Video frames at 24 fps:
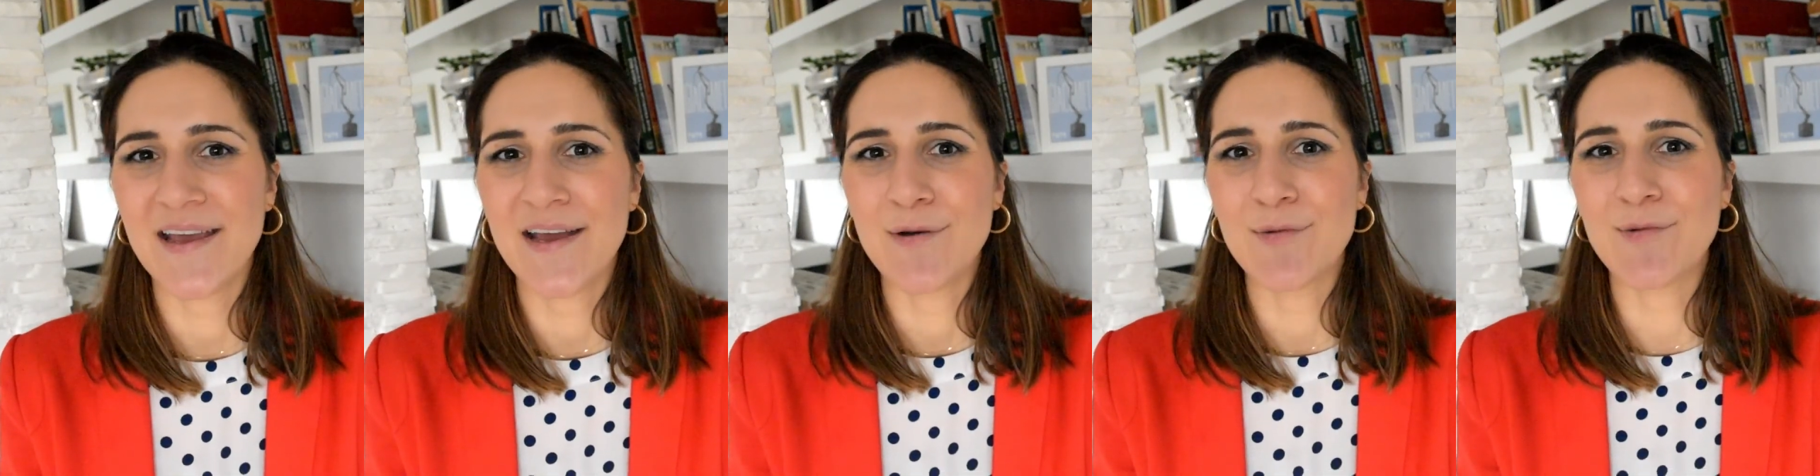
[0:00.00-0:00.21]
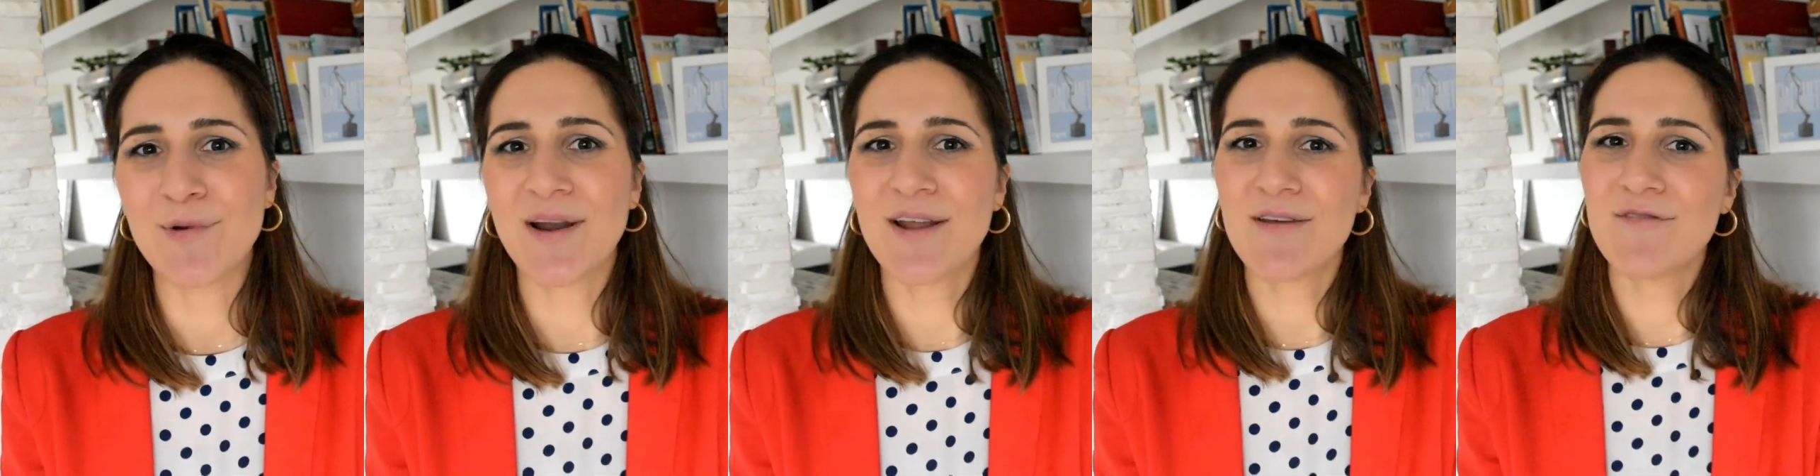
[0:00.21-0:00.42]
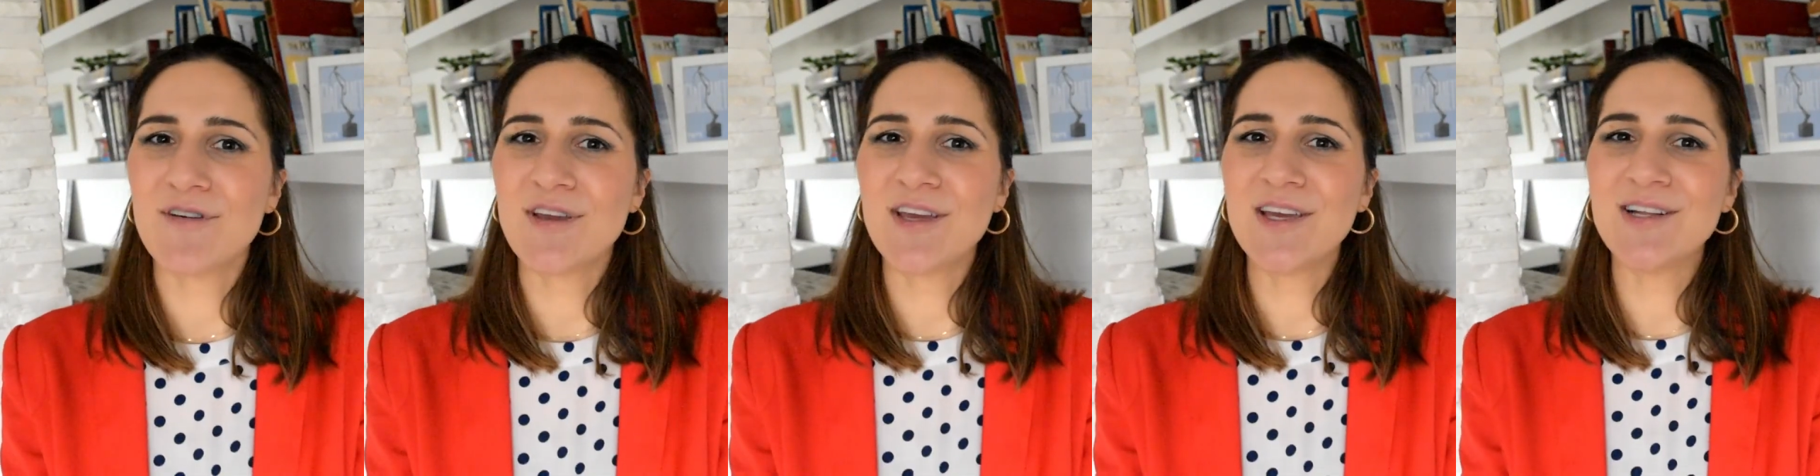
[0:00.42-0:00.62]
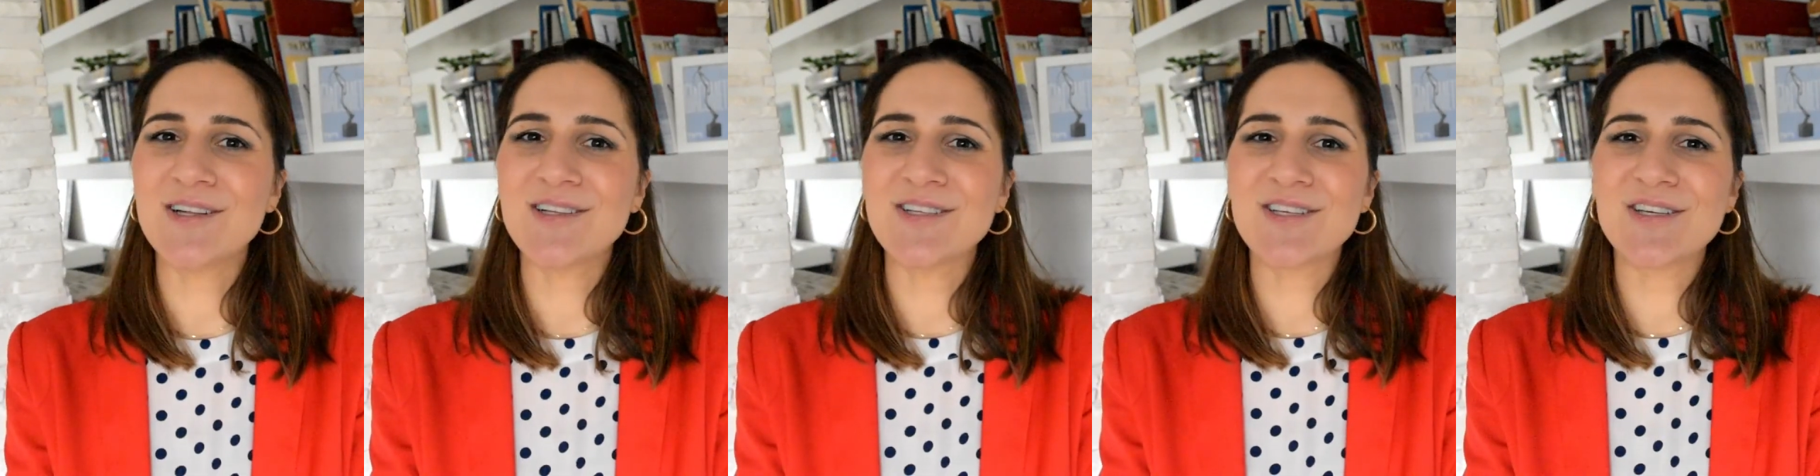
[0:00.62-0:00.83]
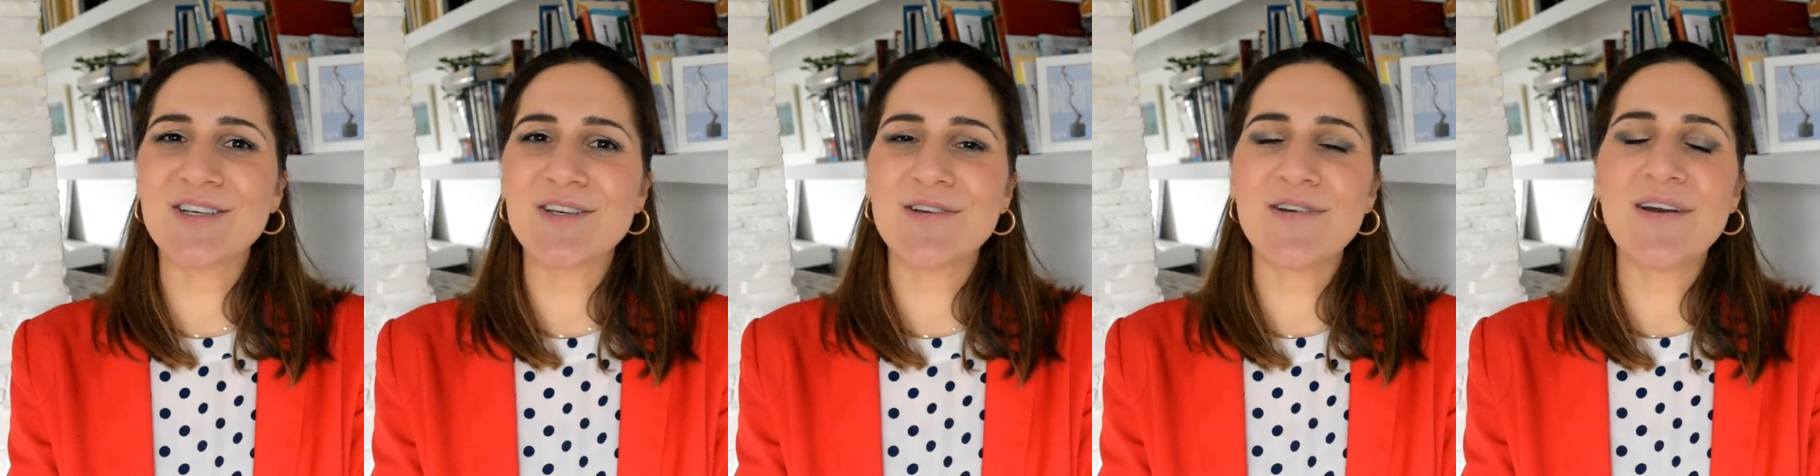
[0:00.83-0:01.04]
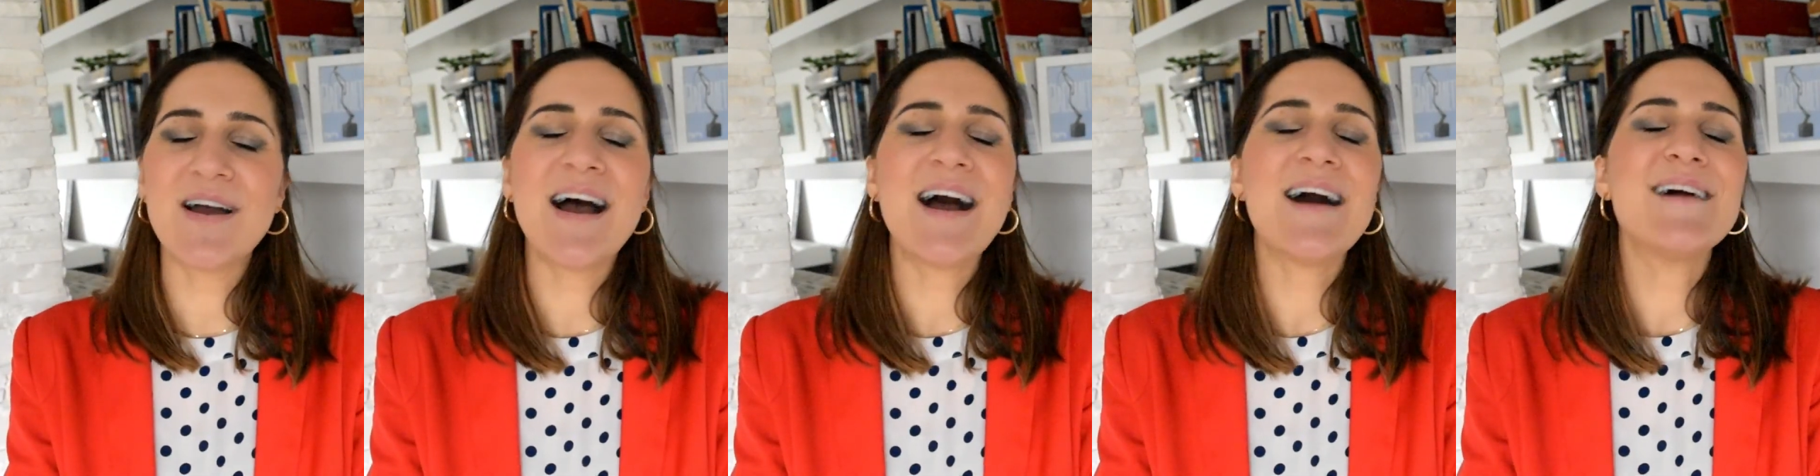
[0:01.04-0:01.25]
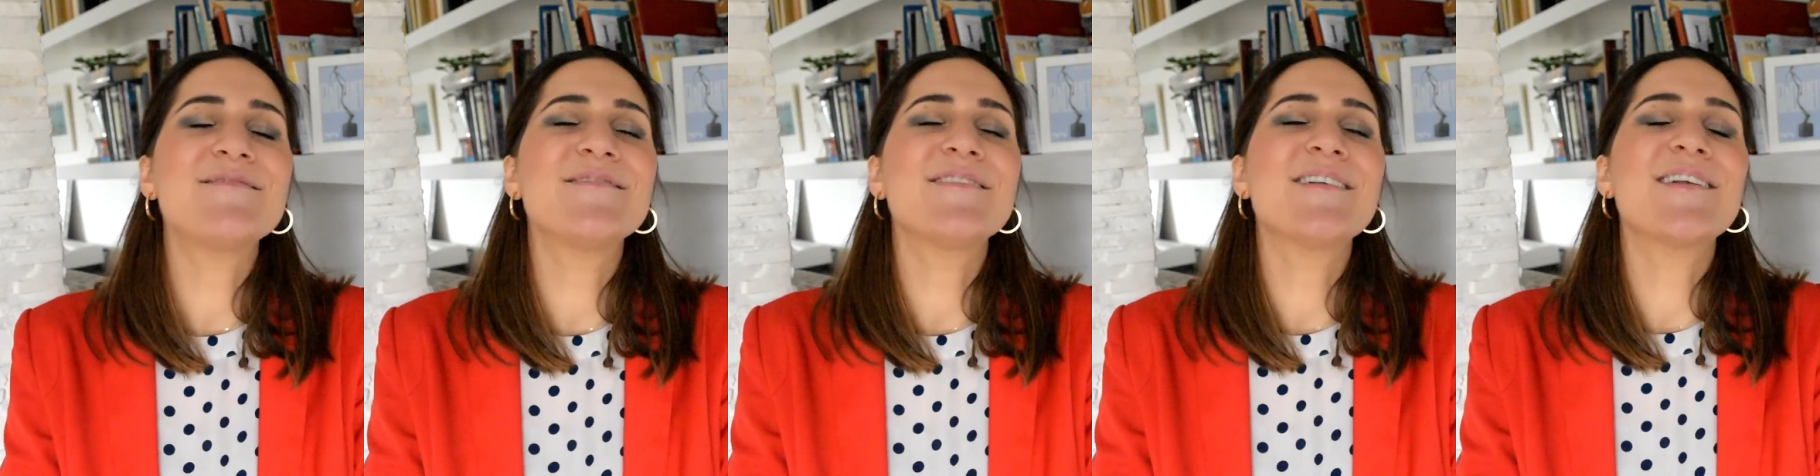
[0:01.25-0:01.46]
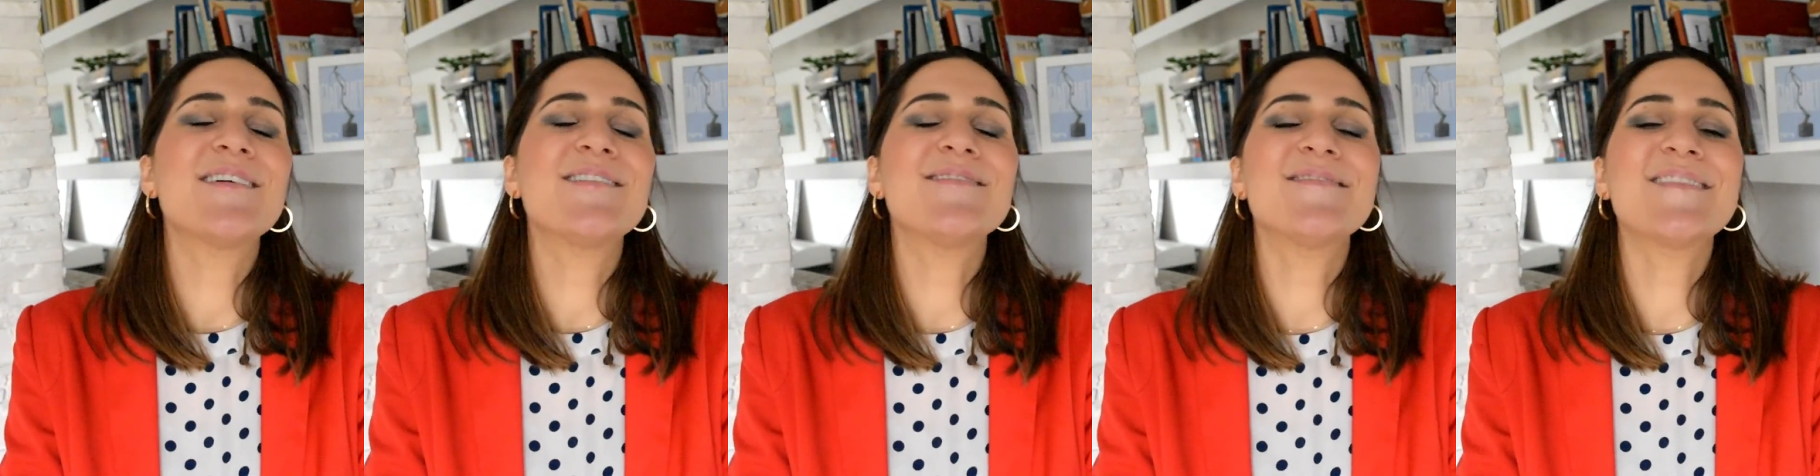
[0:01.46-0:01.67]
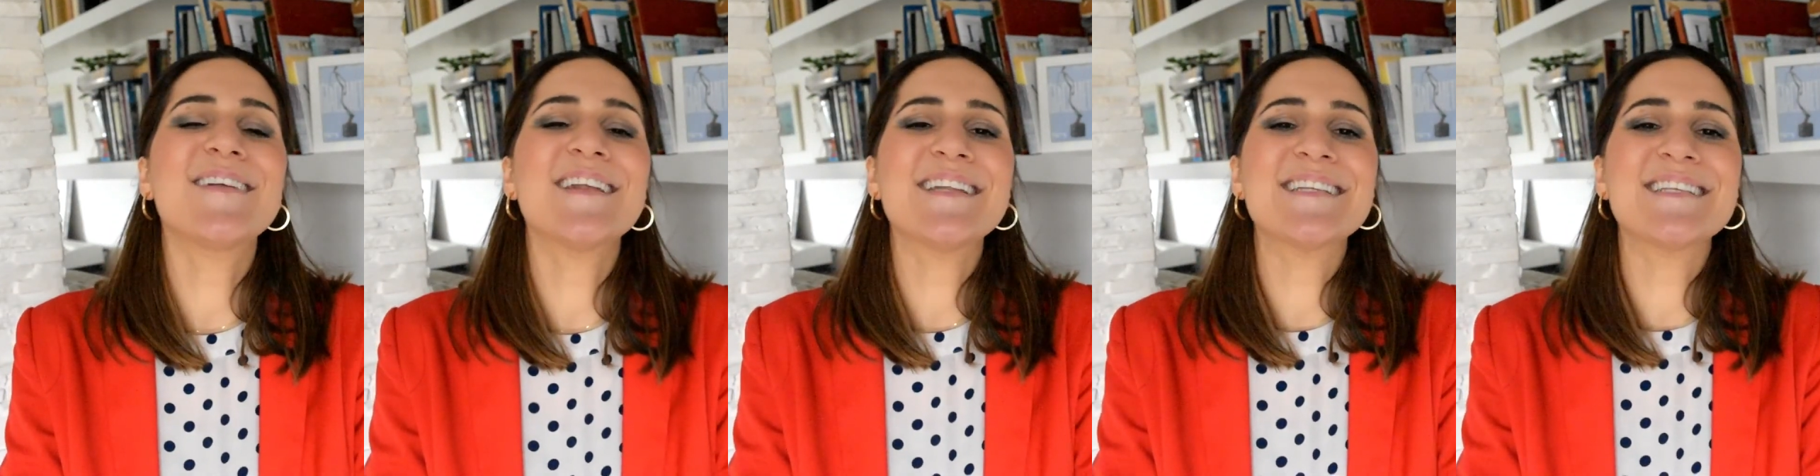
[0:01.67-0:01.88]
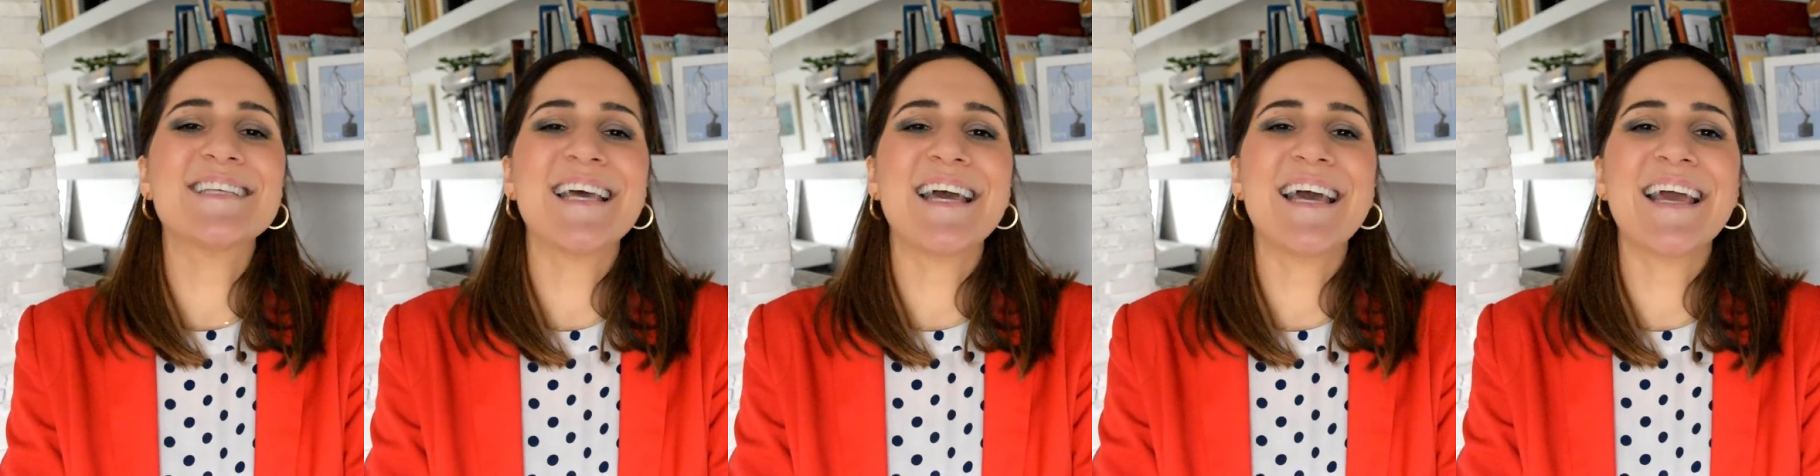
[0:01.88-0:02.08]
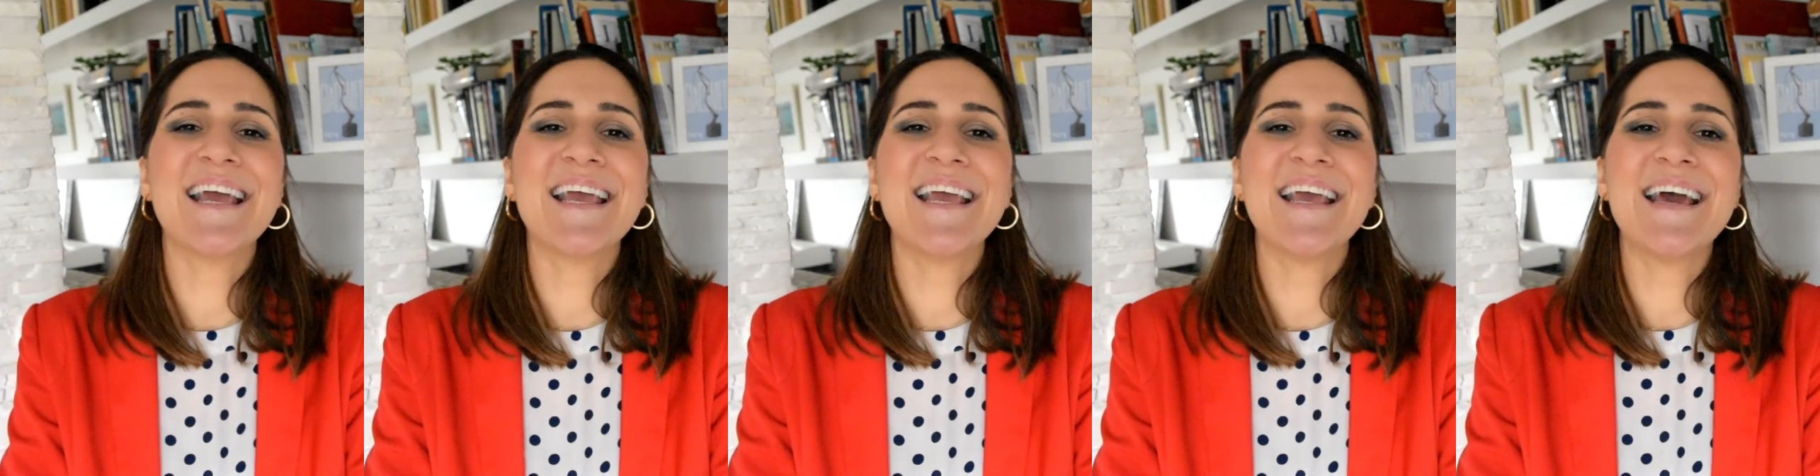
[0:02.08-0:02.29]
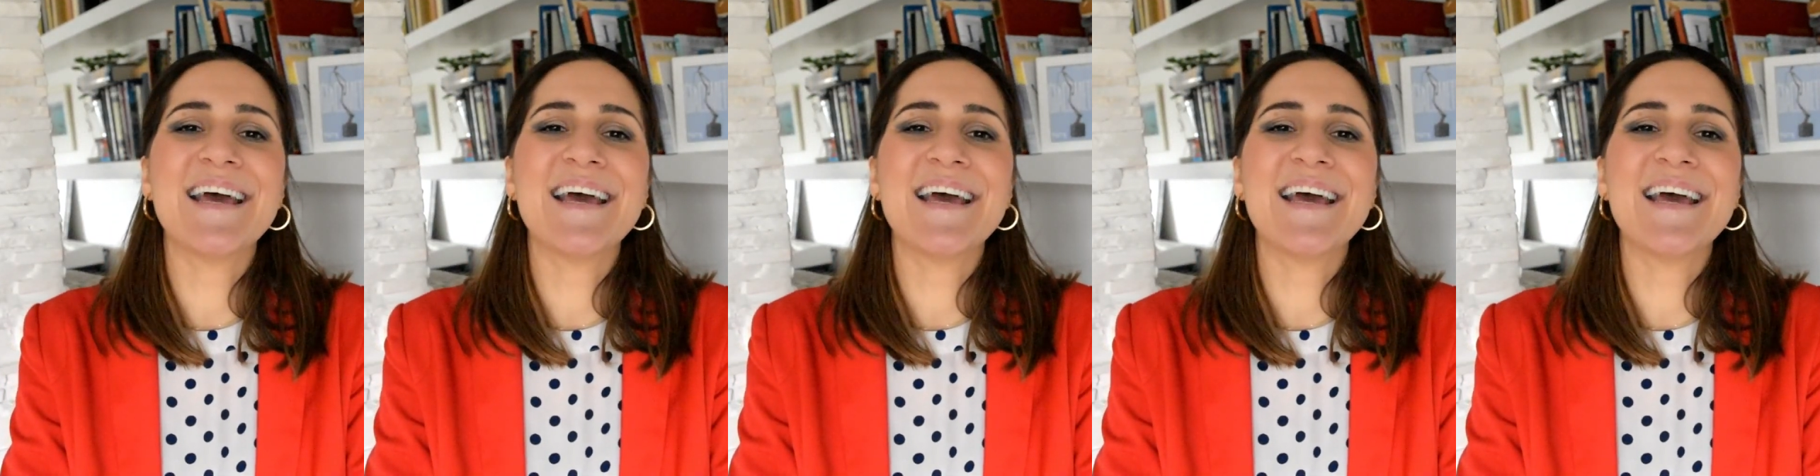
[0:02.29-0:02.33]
Whatever you do, have a lovely day,